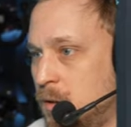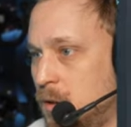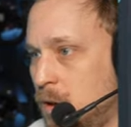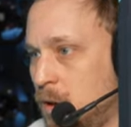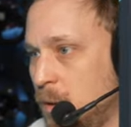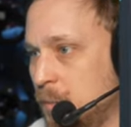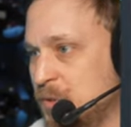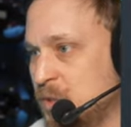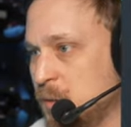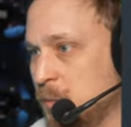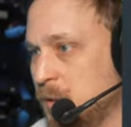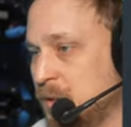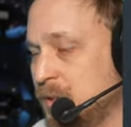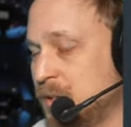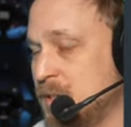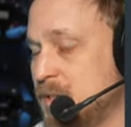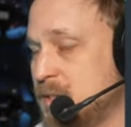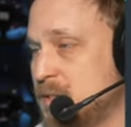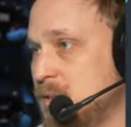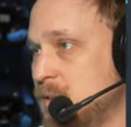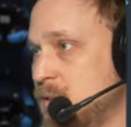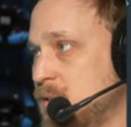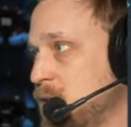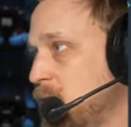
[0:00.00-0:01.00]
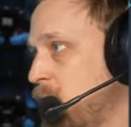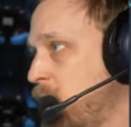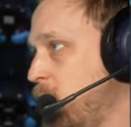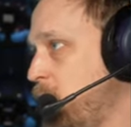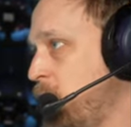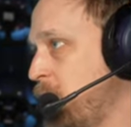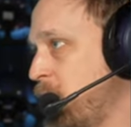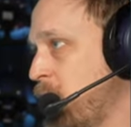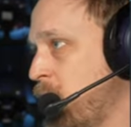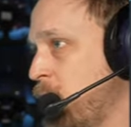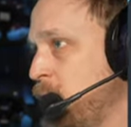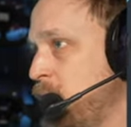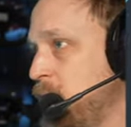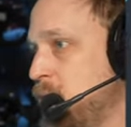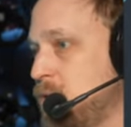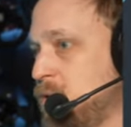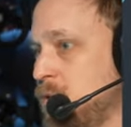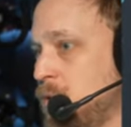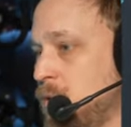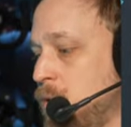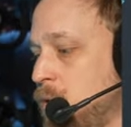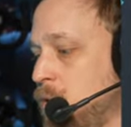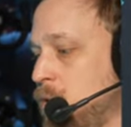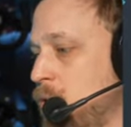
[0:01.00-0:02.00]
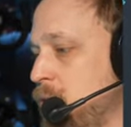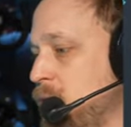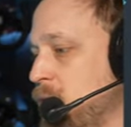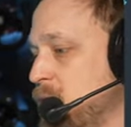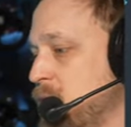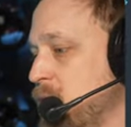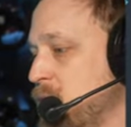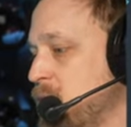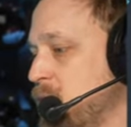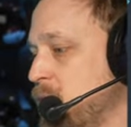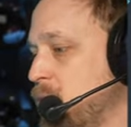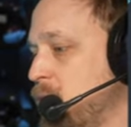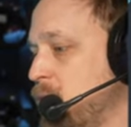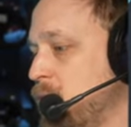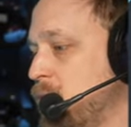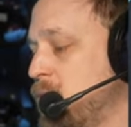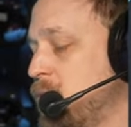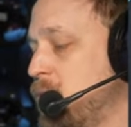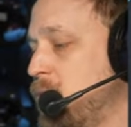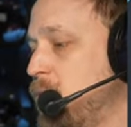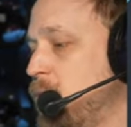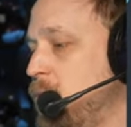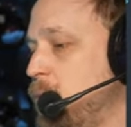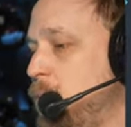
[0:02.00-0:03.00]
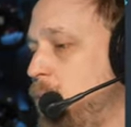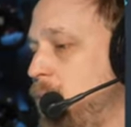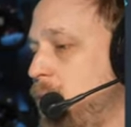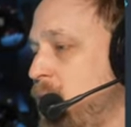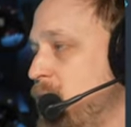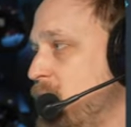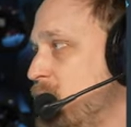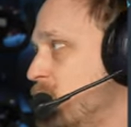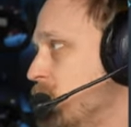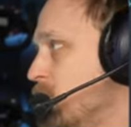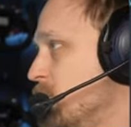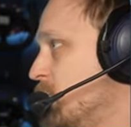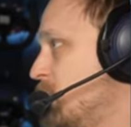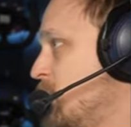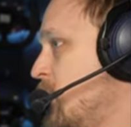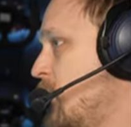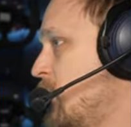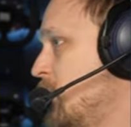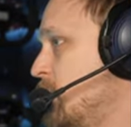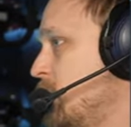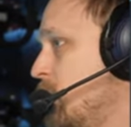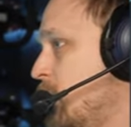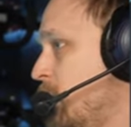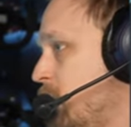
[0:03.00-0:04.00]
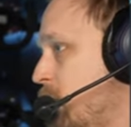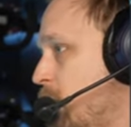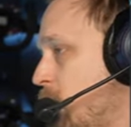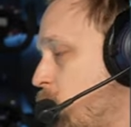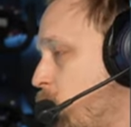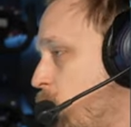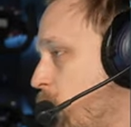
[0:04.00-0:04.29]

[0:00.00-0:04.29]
optimal distance, keep it up. So this is a good place to start. And then